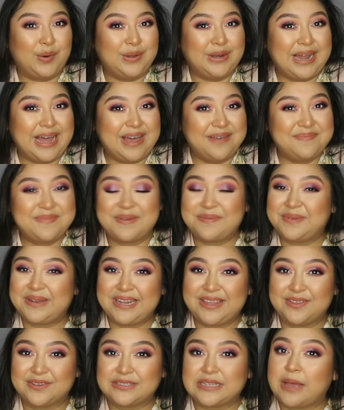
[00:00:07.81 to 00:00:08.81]
Hola,
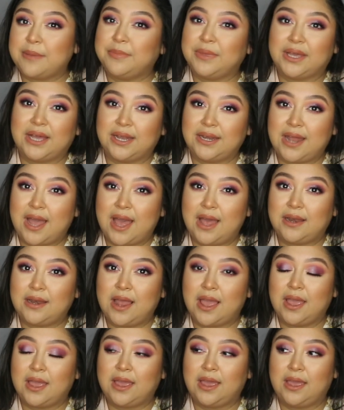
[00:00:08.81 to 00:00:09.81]
bienvenidos a mi
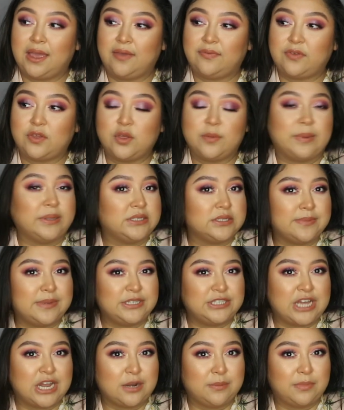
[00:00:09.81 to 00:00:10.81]
canal. If you've been to my
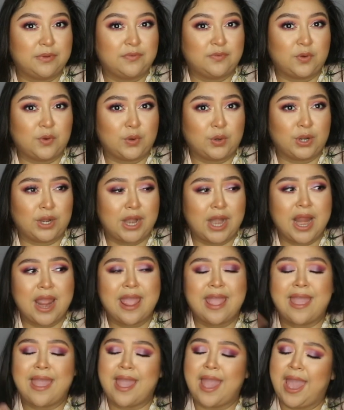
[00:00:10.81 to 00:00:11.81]
channel before,
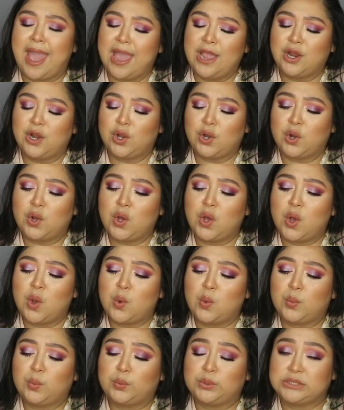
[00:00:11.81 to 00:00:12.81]
hey girl,
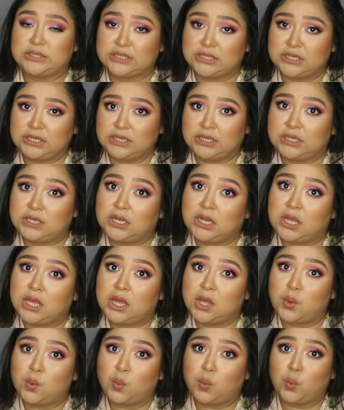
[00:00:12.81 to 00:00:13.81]
what's good?
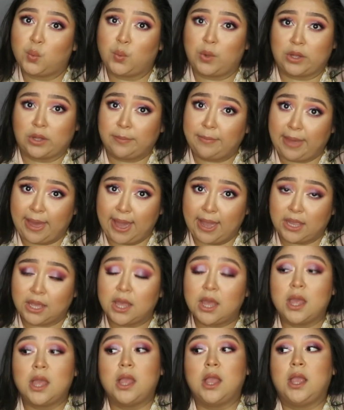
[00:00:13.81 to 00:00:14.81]
Welcome back.
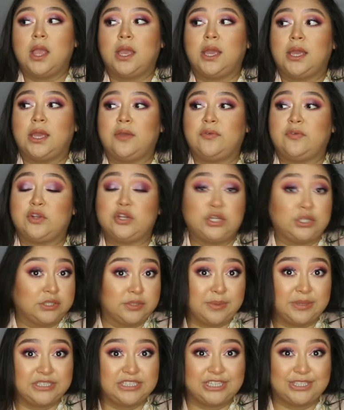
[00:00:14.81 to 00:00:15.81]
If you're new
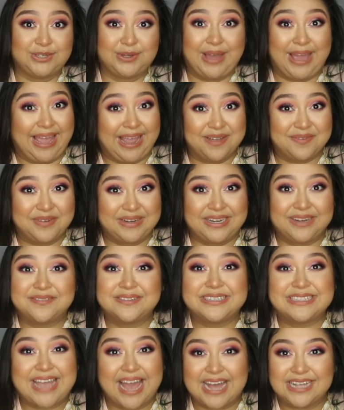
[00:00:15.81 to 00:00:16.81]
to my channel, hey, my name
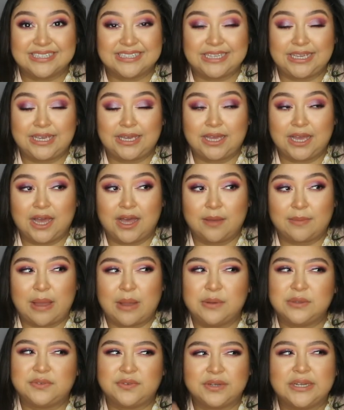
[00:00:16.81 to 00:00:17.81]
is Cassie. I
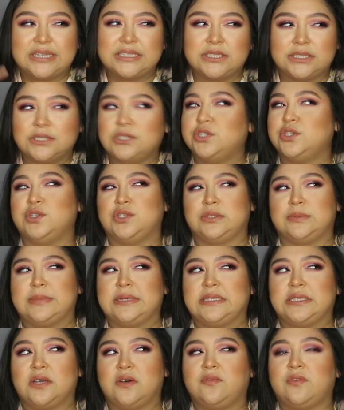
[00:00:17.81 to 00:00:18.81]
always forget to introduce
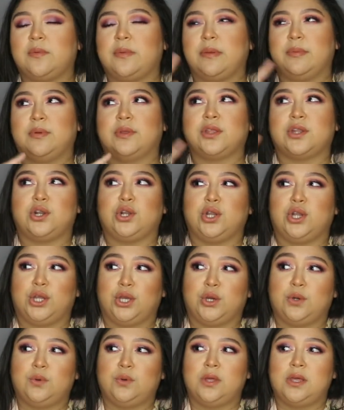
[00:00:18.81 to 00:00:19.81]
myself for people that are
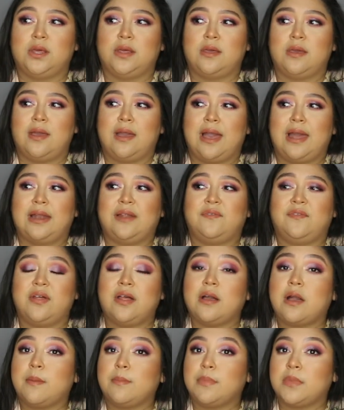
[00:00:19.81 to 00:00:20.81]
new, and I feel
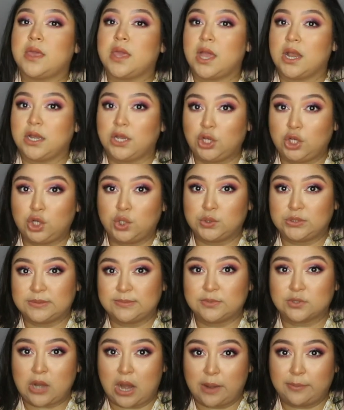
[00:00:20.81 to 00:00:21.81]
like I'm getting new
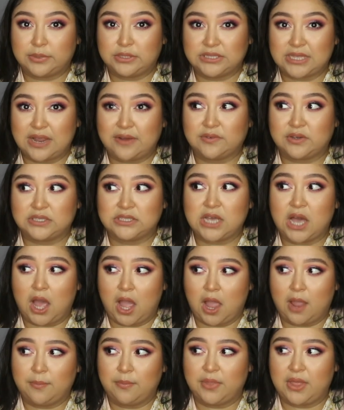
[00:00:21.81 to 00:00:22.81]
subscribers every
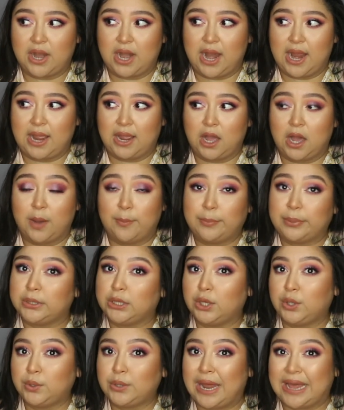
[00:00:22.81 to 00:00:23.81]
time that I
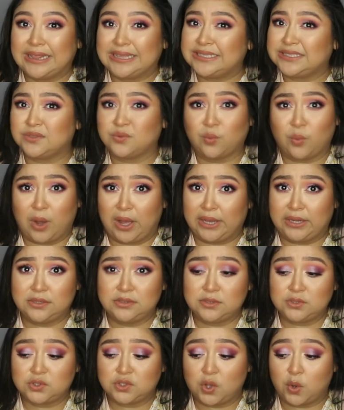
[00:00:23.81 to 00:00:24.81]
upload, at least
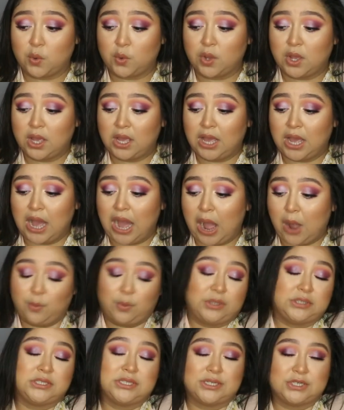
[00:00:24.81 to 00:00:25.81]
one. So I
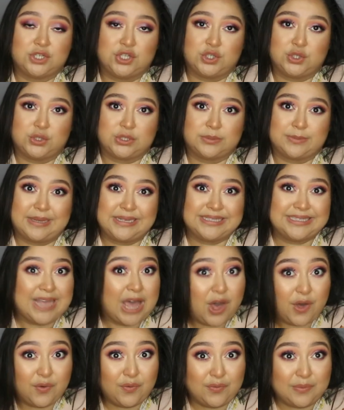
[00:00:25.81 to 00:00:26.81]
want to introduce
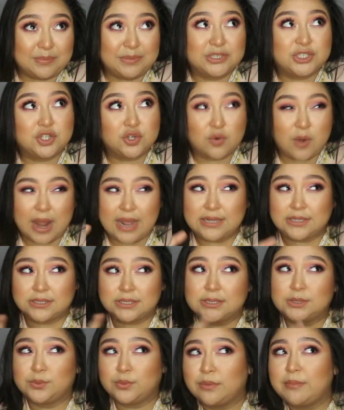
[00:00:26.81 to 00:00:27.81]
myself. I'm gonna try
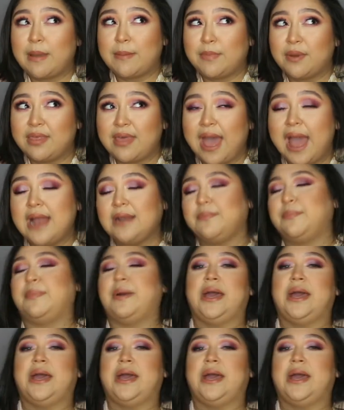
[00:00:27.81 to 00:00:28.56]
to remember that.